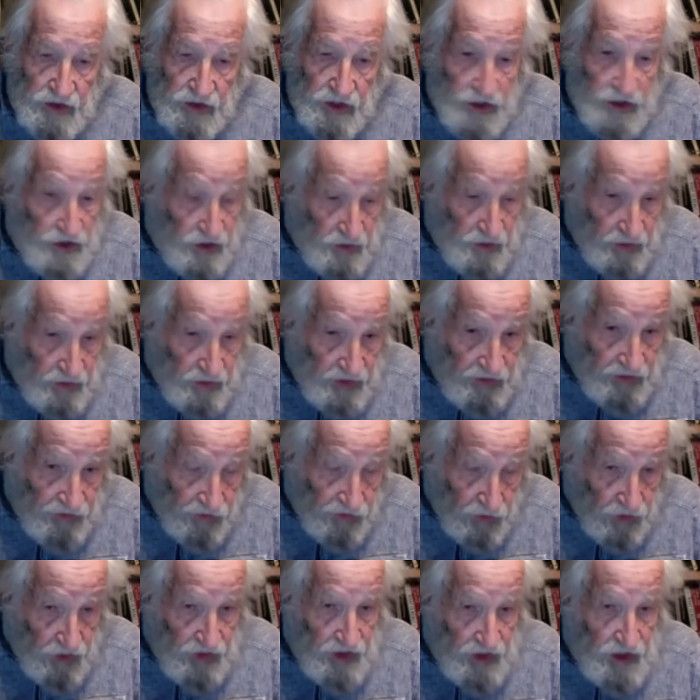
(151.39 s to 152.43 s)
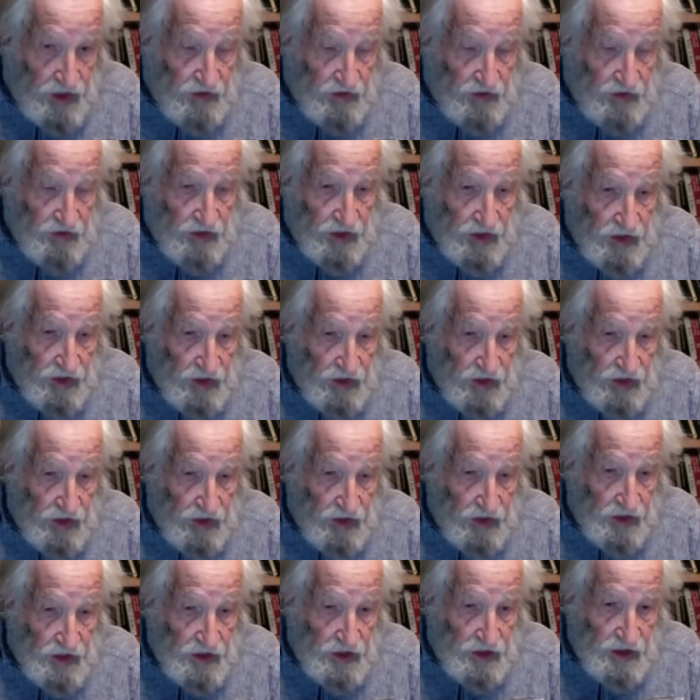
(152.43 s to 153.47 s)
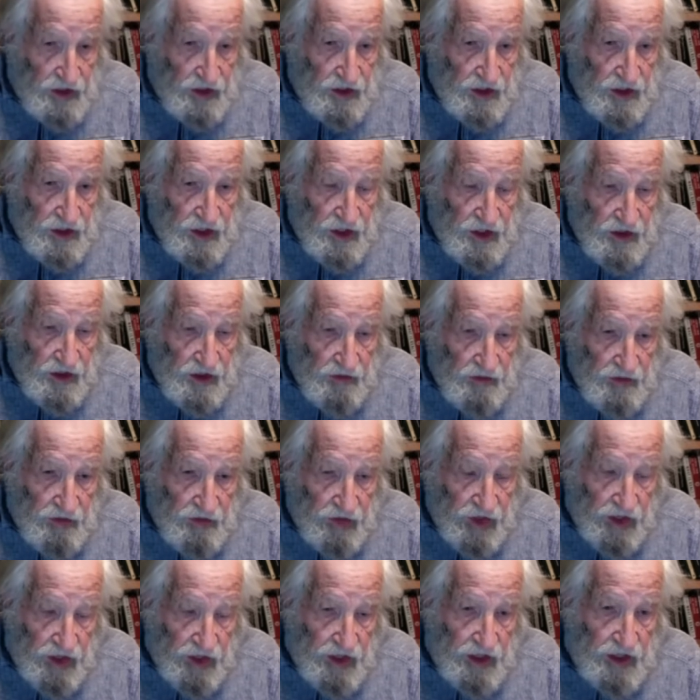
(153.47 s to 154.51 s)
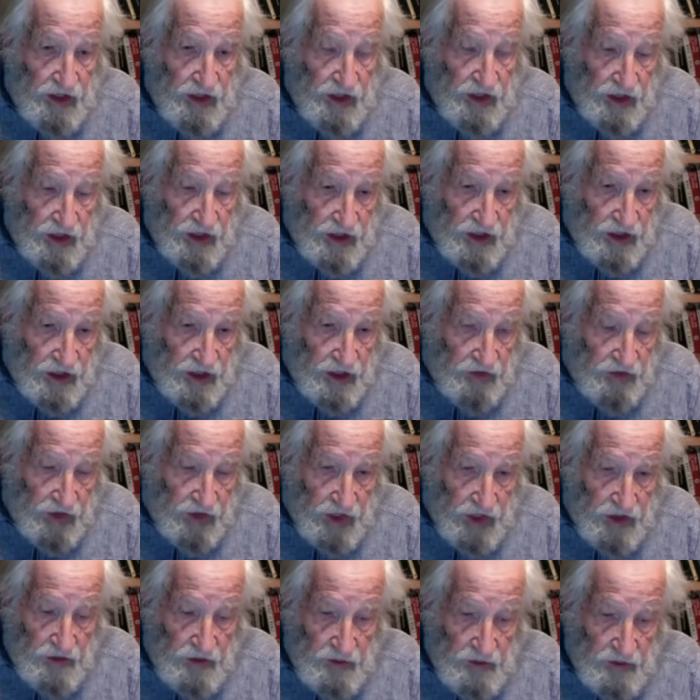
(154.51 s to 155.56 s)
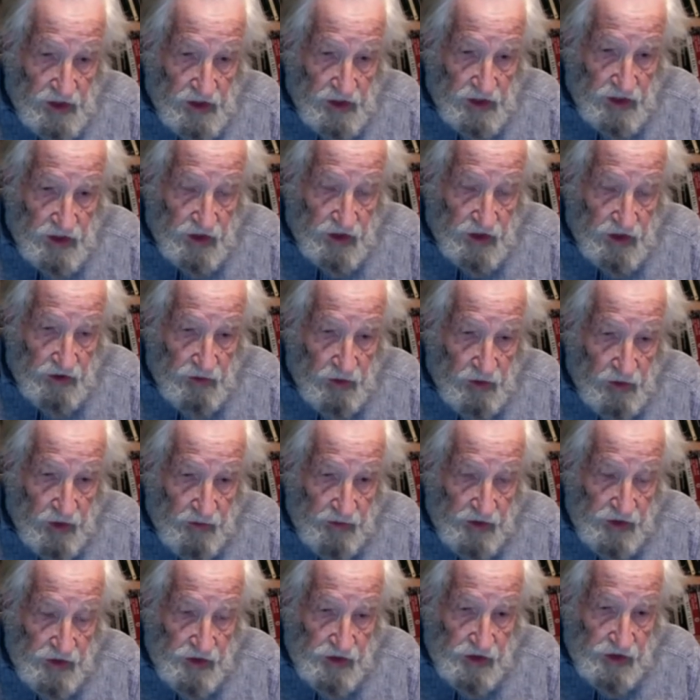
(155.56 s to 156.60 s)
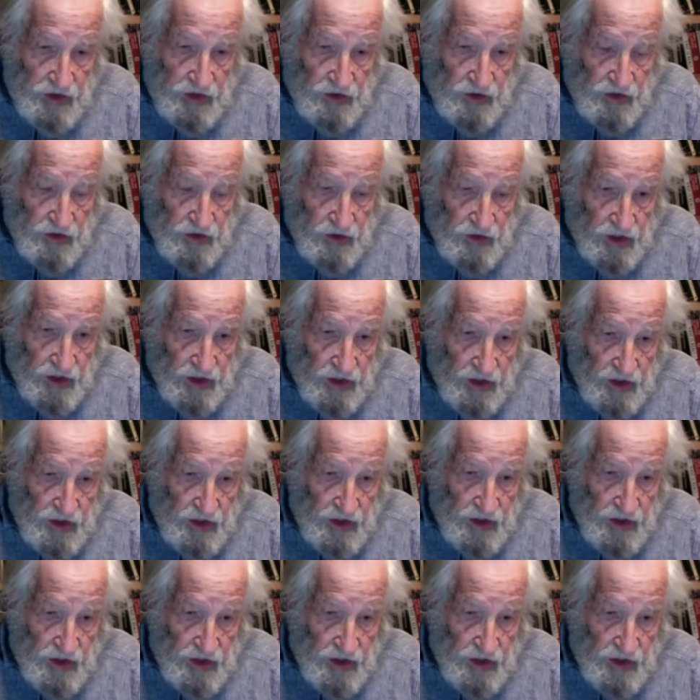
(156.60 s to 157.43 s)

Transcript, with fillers: This is before the invasion, providing advanced military weapons to Ukraine,